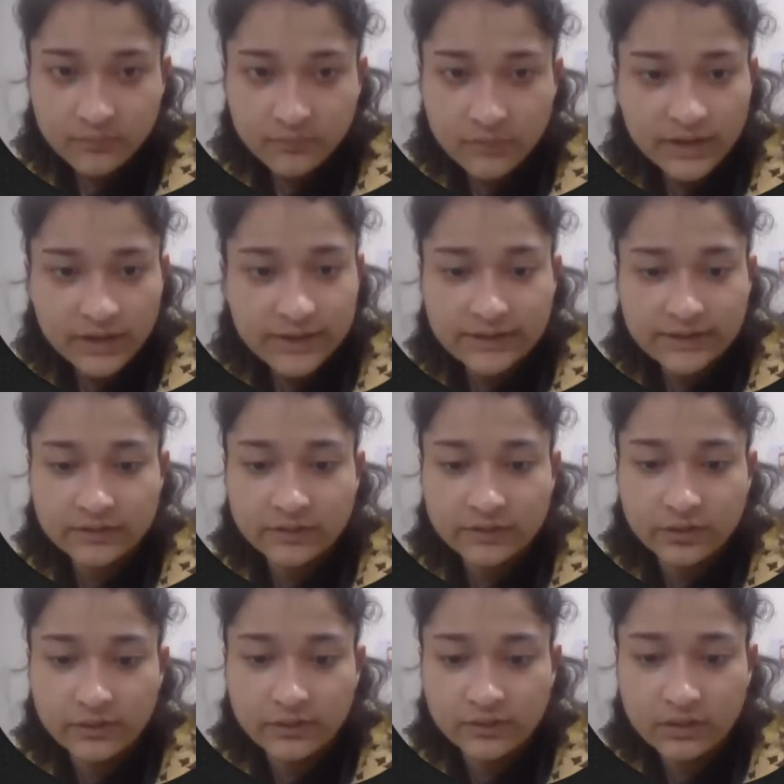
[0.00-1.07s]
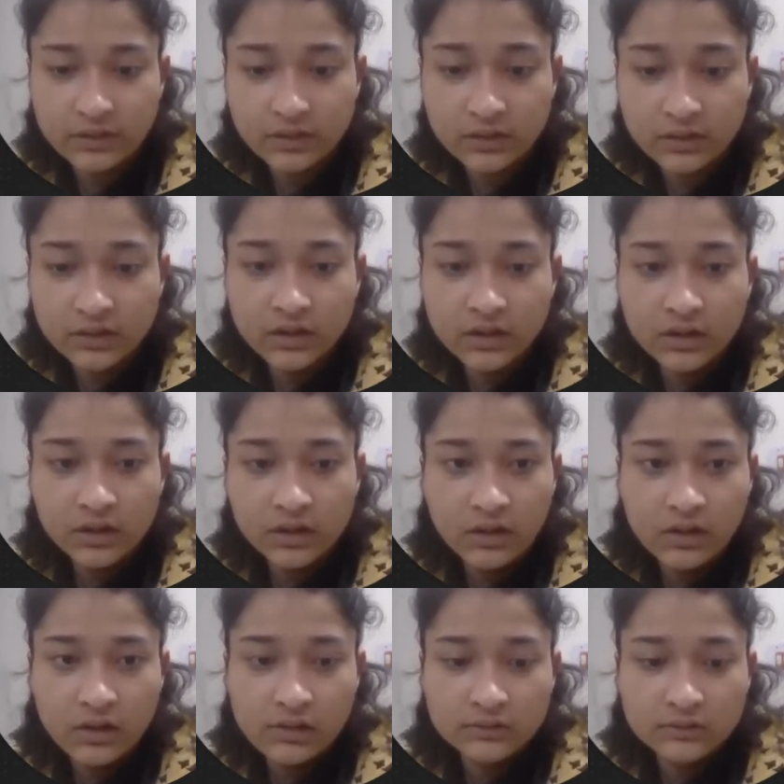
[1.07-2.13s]
Right, this will not work.
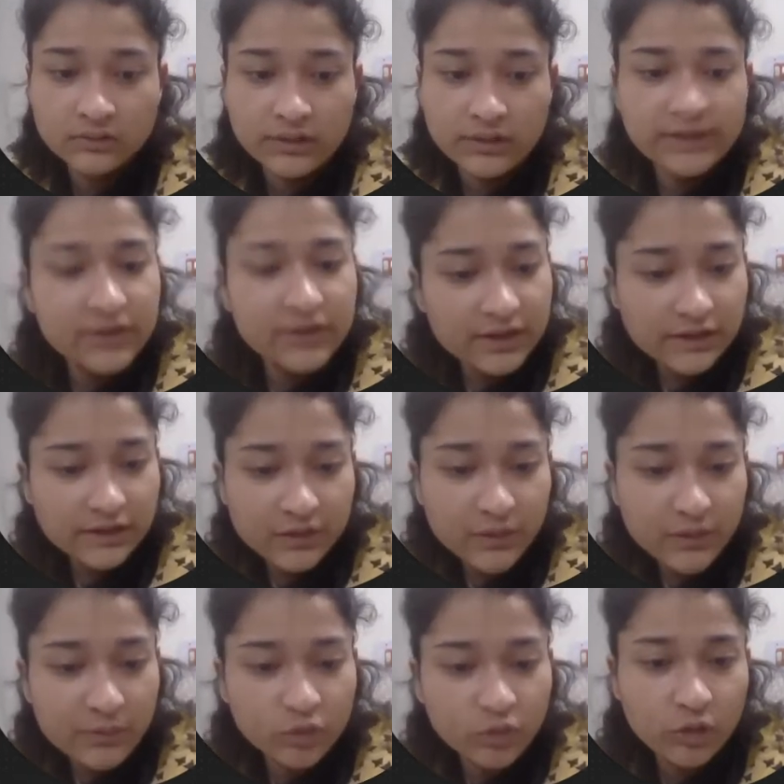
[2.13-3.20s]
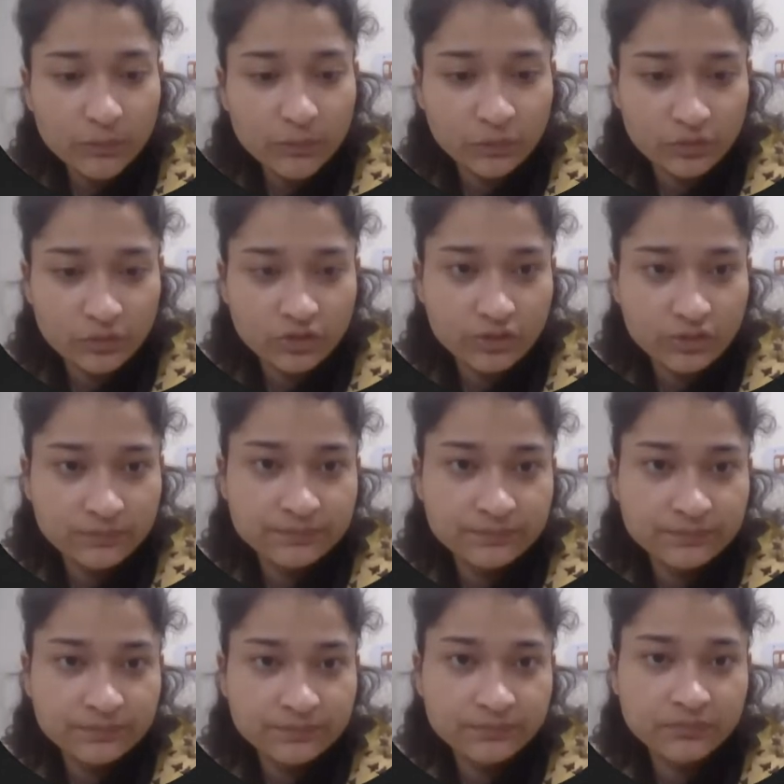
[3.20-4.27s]
Let's discuss one more approach
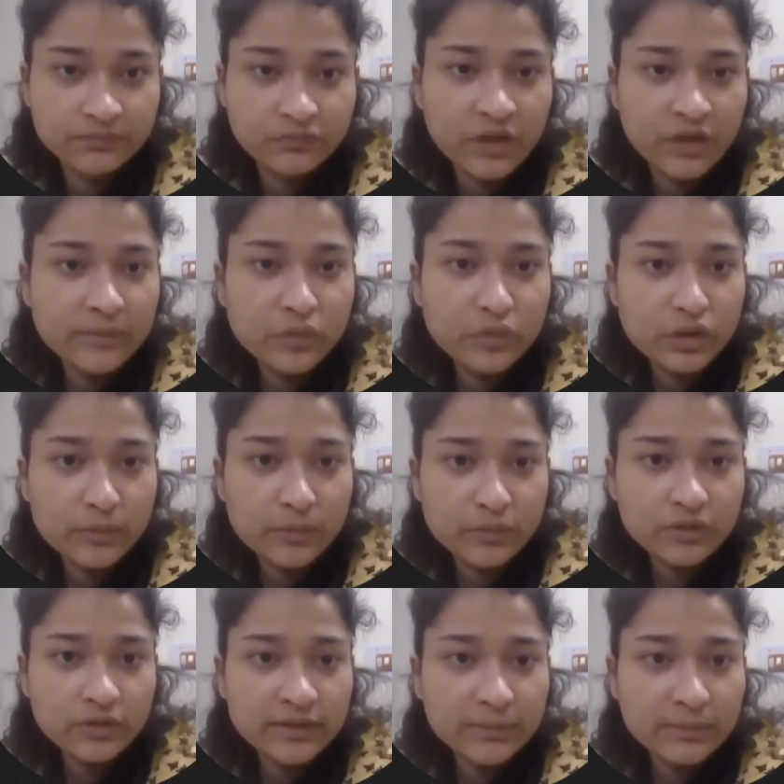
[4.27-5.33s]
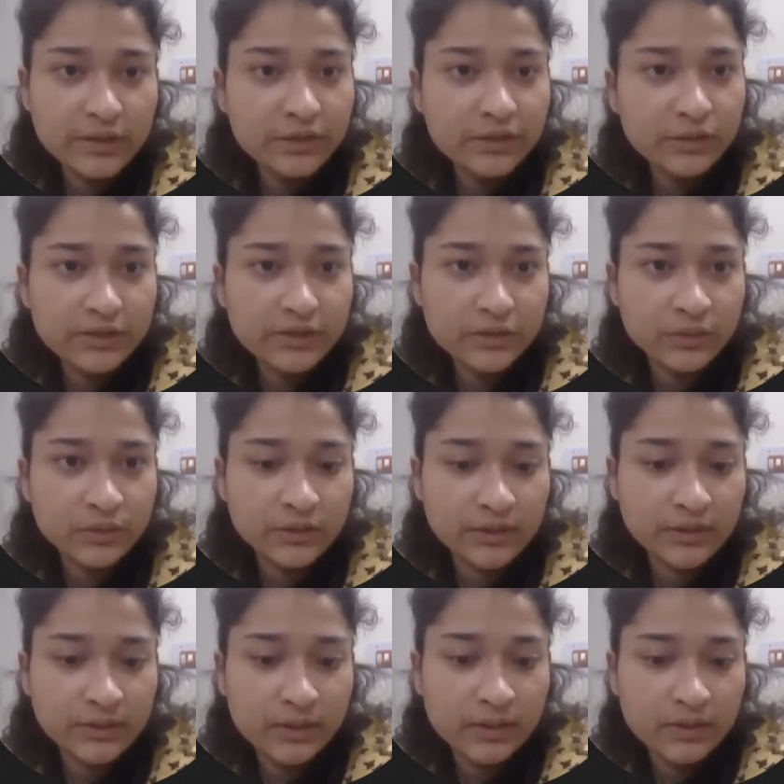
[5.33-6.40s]
similar to this only.
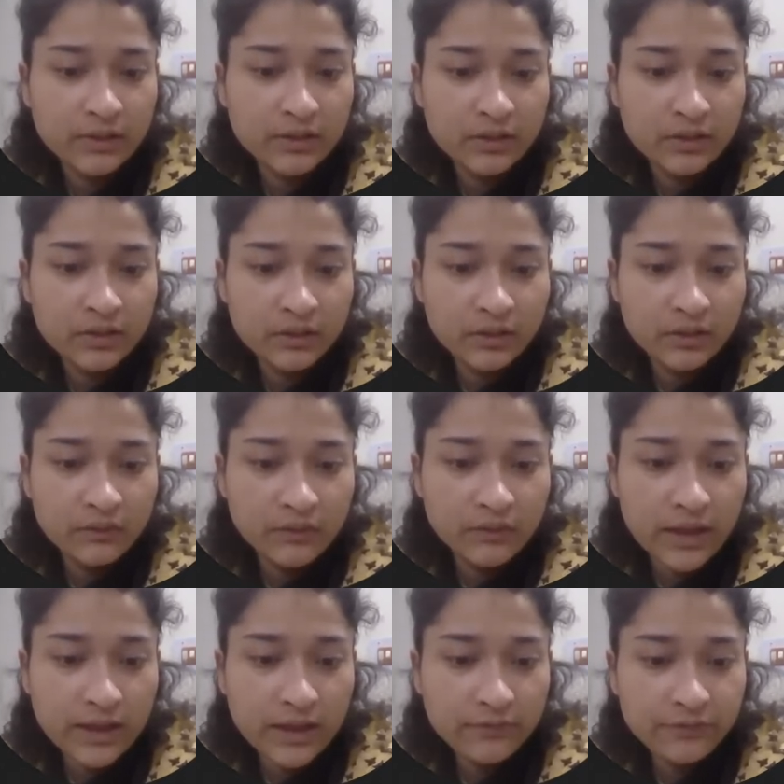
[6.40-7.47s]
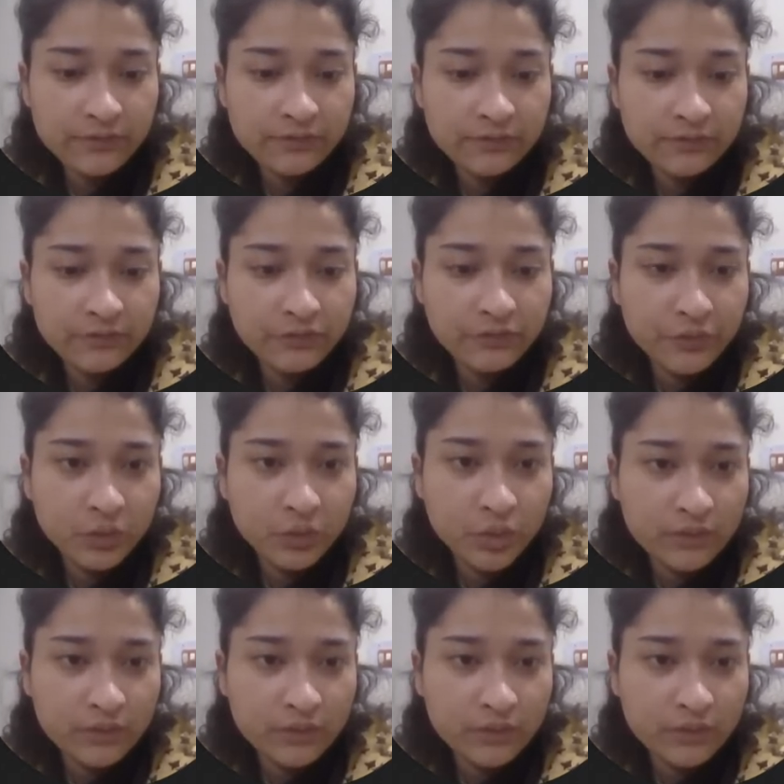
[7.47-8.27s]
We have 4